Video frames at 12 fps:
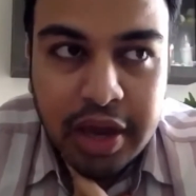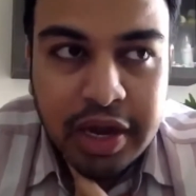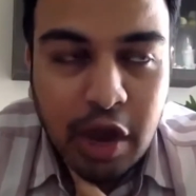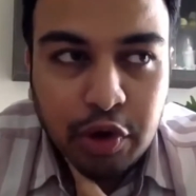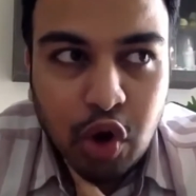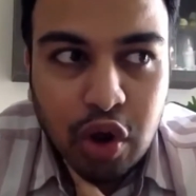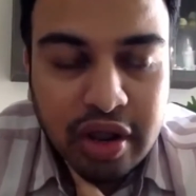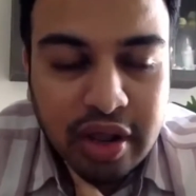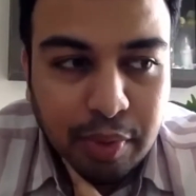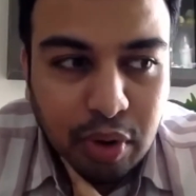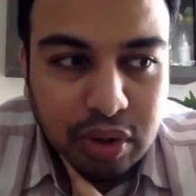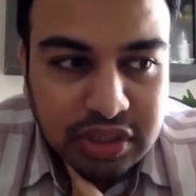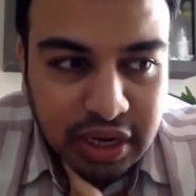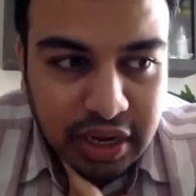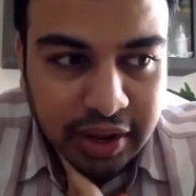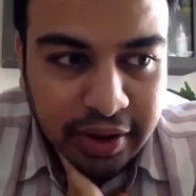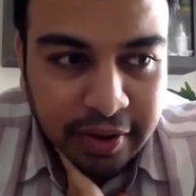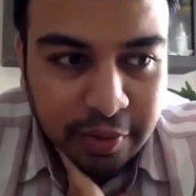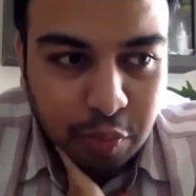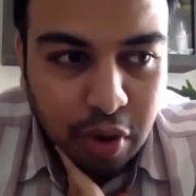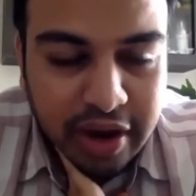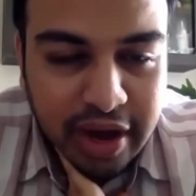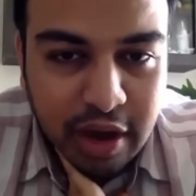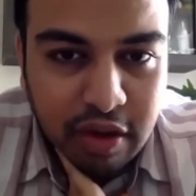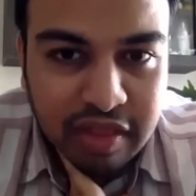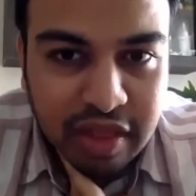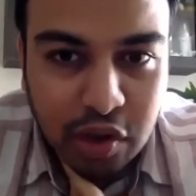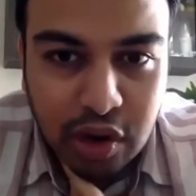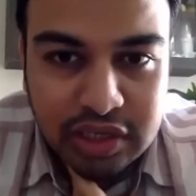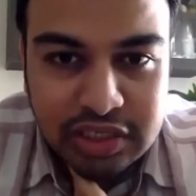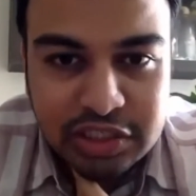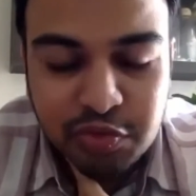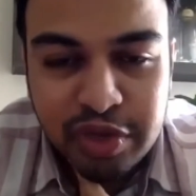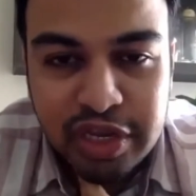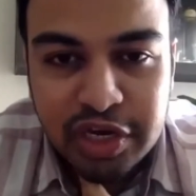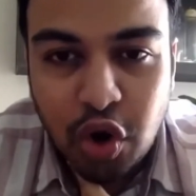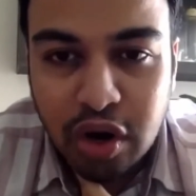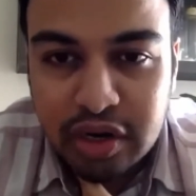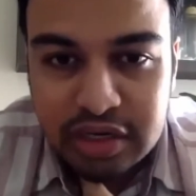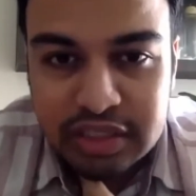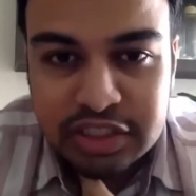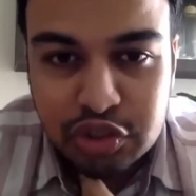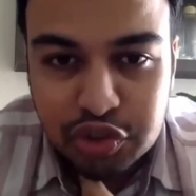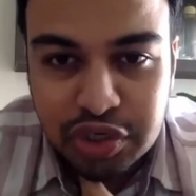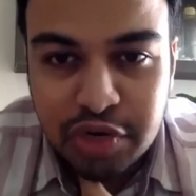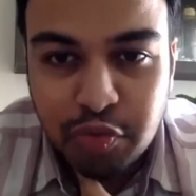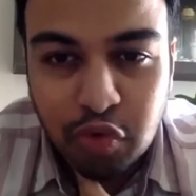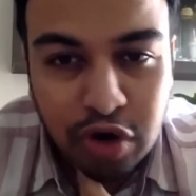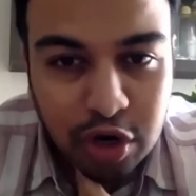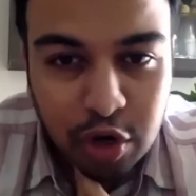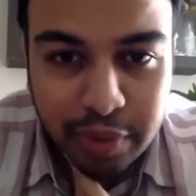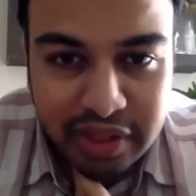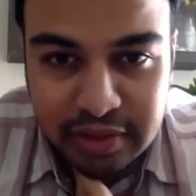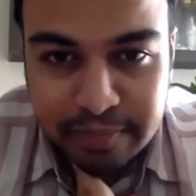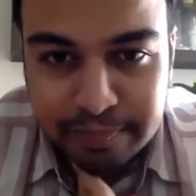Now, talking about what kind of psychologists we doctors usually work with.